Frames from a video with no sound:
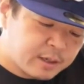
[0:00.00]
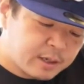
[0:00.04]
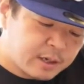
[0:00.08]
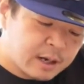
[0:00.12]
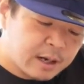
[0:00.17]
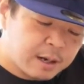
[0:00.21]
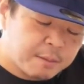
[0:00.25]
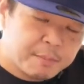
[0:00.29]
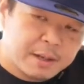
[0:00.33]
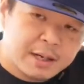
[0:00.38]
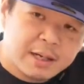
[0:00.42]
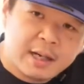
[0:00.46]

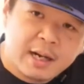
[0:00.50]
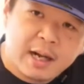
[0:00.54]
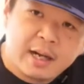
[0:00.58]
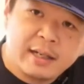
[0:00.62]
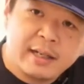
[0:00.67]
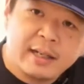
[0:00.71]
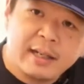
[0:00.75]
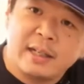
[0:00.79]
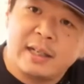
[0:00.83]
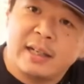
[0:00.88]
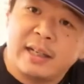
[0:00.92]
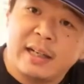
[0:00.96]
I might not
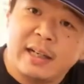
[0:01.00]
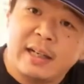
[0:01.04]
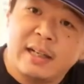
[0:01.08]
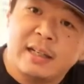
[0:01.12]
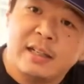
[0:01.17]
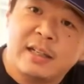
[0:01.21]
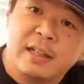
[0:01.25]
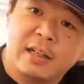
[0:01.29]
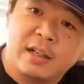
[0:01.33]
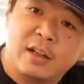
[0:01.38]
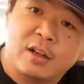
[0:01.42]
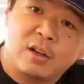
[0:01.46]
need to eat
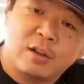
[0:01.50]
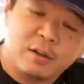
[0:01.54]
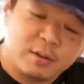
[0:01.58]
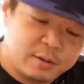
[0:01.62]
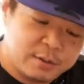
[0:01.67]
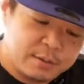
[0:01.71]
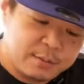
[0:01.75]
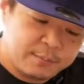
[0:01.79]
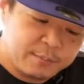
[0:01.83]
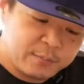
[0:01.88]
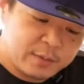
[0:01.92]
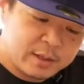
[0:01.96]
dinner.
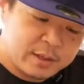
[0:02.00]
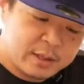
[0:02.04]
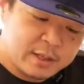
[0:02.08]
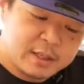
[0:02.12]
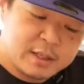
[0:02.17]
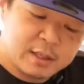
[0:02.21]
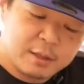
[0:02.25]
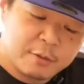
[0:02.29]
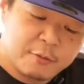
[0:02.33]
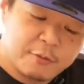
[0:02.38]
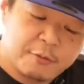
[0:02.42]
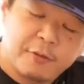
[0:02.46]

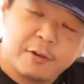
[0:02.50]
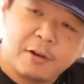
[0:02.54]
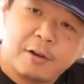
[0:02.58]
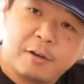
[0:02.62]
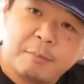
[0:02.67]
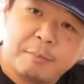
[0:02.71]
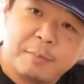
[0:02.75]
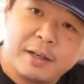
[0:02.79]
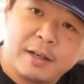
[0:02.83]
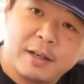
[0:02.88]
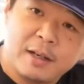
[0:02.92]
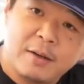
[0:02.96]
This will
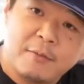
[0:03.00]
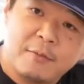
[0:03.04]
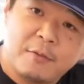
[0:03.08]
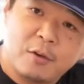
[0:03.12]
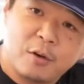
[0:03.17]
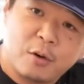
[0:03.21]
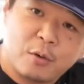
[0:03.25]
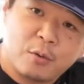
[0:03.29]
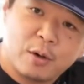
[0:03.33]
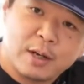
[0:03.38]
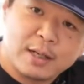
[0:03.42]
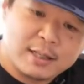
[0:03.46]
fill me up for
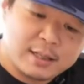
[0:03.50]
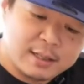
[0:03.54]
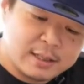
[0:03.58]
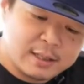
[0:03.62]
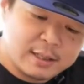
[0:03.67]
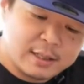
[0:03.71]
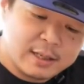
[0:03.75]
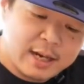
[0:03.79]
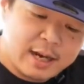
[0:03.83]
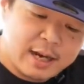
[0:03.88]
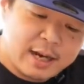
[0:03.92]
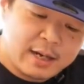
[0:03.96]
the rest of
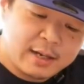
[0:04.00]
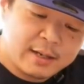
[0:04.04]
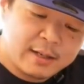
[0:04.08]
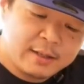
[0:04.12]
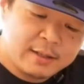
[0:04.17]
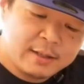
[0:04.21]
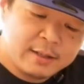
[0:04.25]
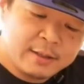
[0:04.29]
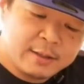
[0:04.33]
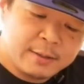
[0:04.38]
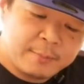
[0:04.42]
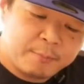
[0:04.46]
the day.
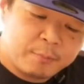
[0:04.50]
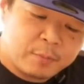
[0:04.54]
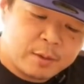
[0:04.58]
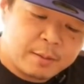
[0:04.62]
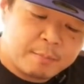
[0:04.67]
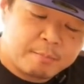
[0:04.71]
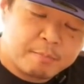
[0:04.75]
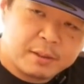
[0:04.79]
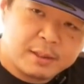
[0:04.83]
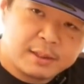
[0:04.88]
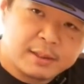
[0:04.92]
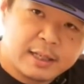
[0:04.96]

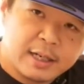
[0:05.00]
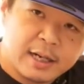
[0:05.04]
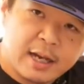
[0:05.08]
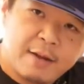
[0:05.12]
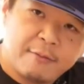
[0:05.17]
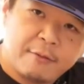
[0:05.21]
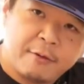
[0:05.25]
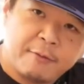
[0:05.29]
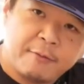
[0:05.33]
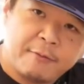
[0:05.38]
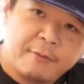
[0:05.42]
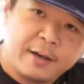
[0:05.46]
Plus, I
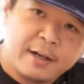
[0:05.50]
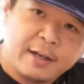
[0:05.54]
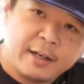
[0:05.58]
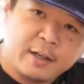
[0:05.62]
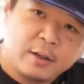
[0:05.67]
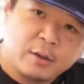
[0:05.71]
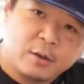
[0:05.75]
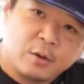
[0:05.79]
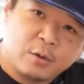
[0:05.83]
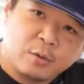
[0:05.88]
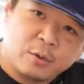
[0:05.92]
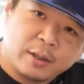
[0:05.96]
have a
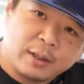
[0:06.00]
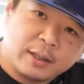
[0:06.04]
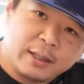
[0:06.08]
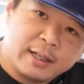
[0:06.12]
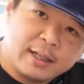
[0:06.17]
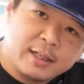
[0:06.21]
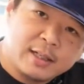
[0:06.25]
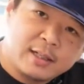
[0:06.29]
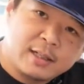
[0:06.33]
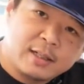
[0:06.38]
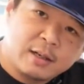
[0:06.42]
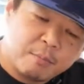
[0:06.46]
video to
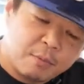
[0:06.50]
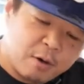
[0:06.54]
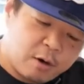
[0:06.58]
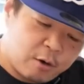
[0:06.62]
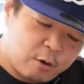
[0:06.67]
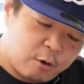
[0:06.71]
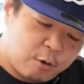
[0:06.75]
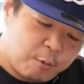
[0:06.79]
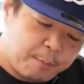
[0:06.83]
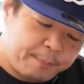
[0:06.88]
release tomorrow.